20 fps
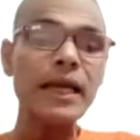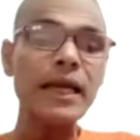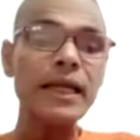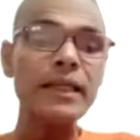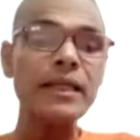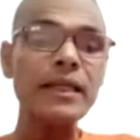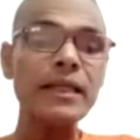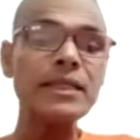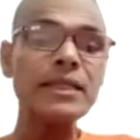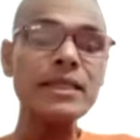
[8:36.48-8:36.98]

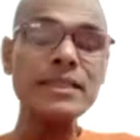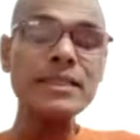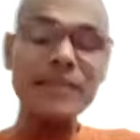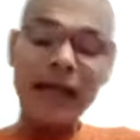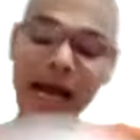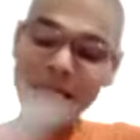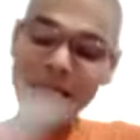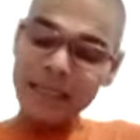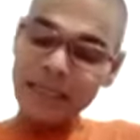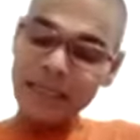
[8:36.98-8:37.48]
This is
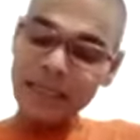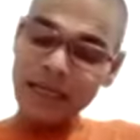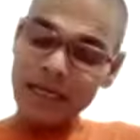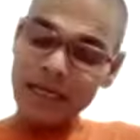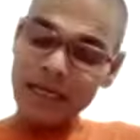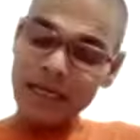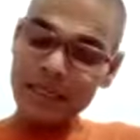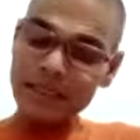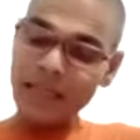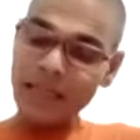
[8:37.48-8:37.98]
sadhana.
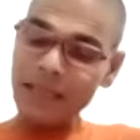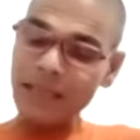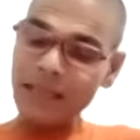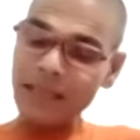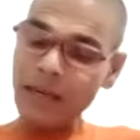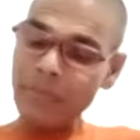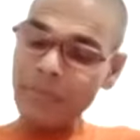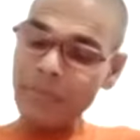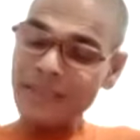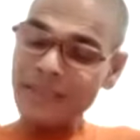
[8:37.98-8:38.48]
Sadhana
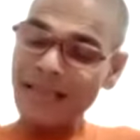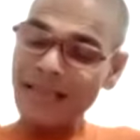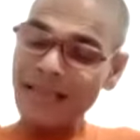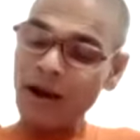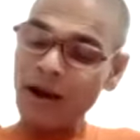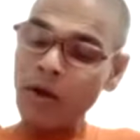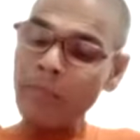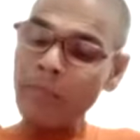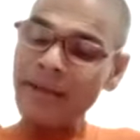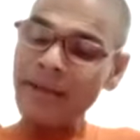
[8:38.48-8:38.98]
means
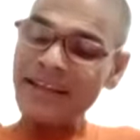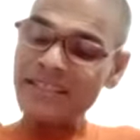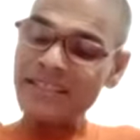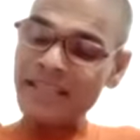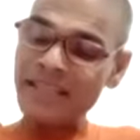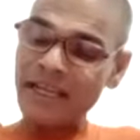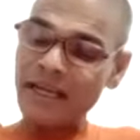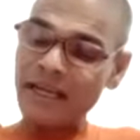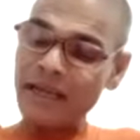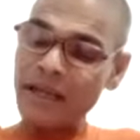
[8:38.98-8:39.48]

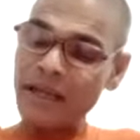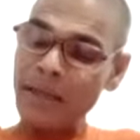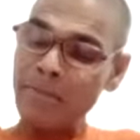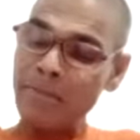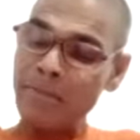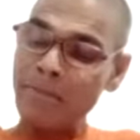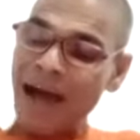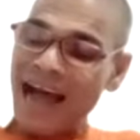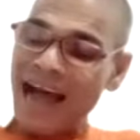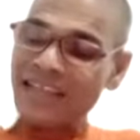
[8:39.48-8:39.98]
accomplishing,
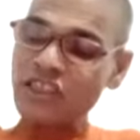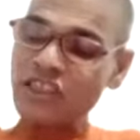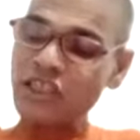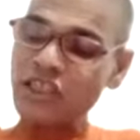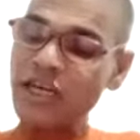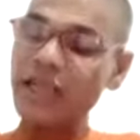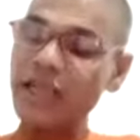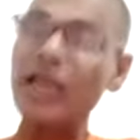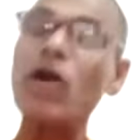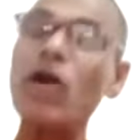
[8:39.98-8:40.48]

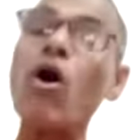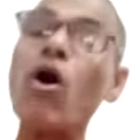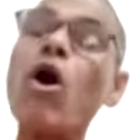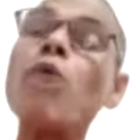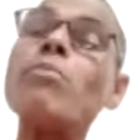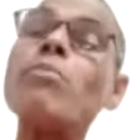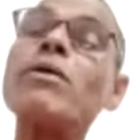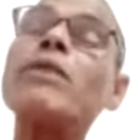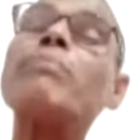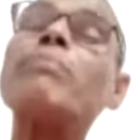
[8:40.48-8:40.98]
mastering,
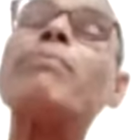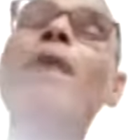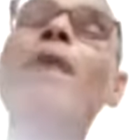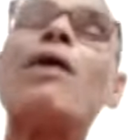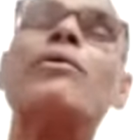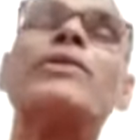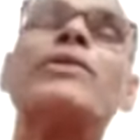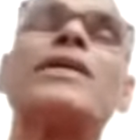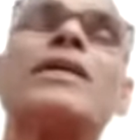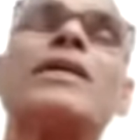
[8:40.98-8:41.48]

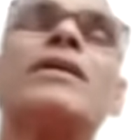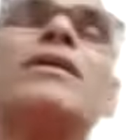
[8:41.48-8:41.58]
overpowering.